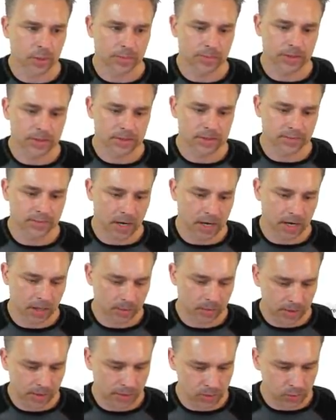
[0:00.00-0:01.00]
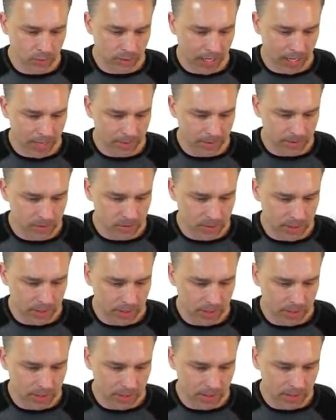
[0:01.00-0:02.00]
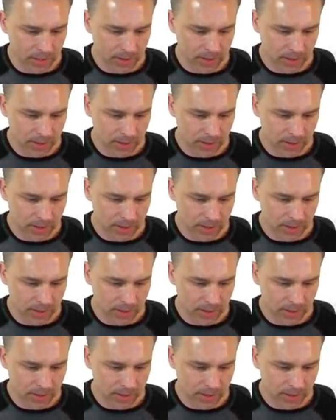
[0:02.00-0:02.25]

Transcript: this file because what happens right in here